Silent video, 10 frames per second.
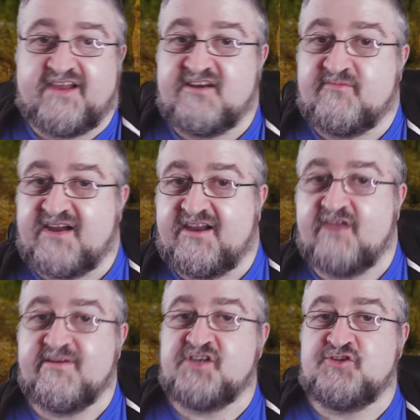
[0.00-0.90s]
And no matter how
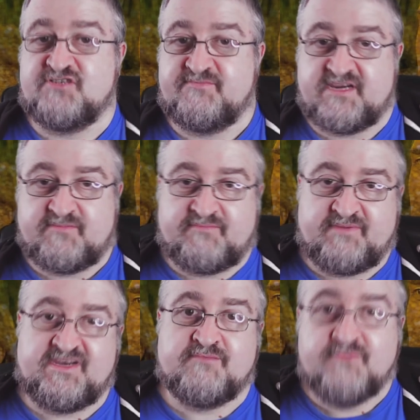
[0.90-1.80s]
many jokes make it
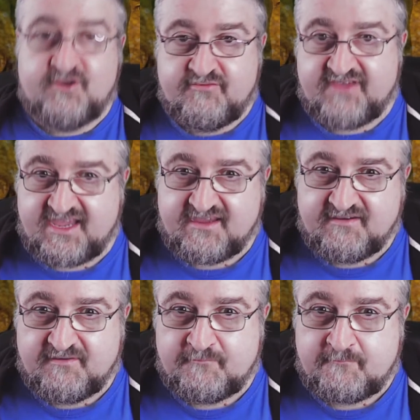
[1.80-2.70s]
being a movie,
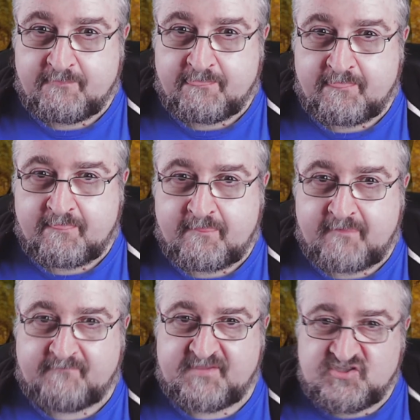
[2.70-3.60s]

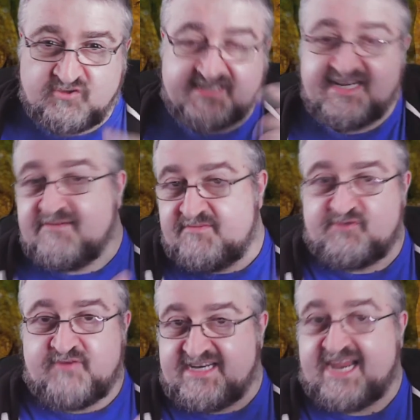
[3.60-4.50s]
there's no dynamic
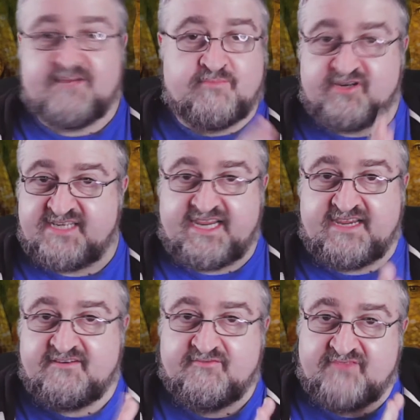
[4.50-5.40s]
between
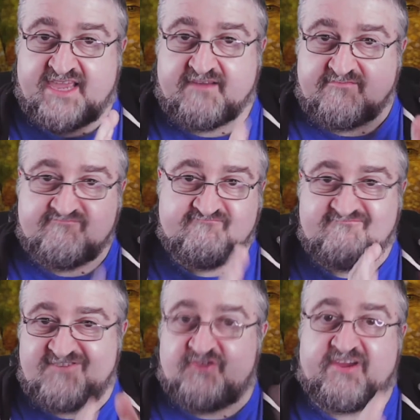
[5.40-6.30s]
anybody that
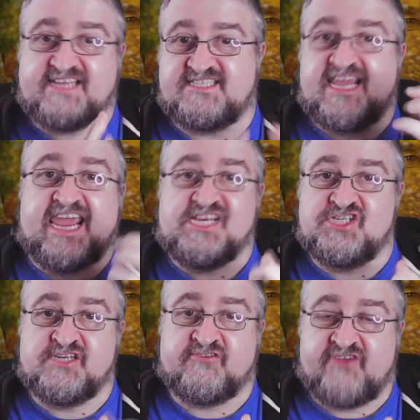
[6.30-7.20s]
creates
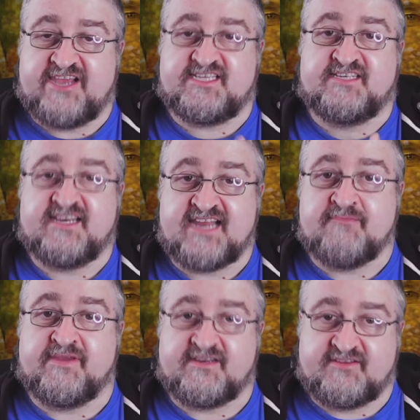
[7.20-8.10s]
tension or creates a
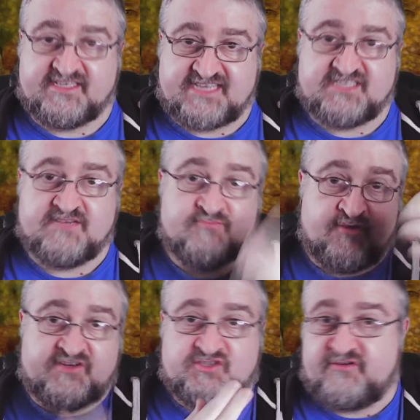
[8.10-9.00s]
dynamic that's actually
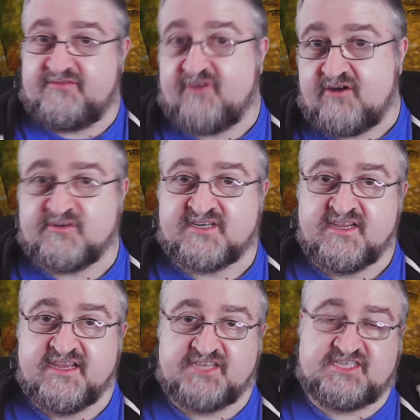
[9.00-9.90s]
moving the story forward.
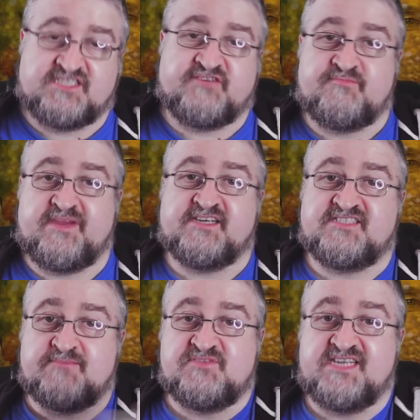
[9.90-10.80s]
It's just you're repeating the
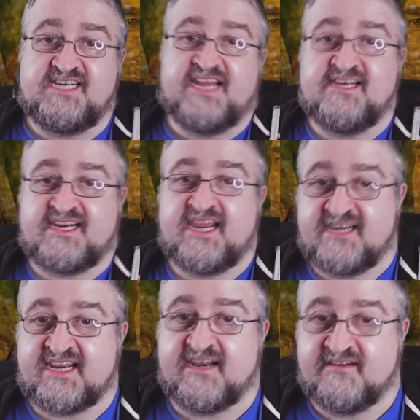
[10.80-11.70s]
same scene again and again and again.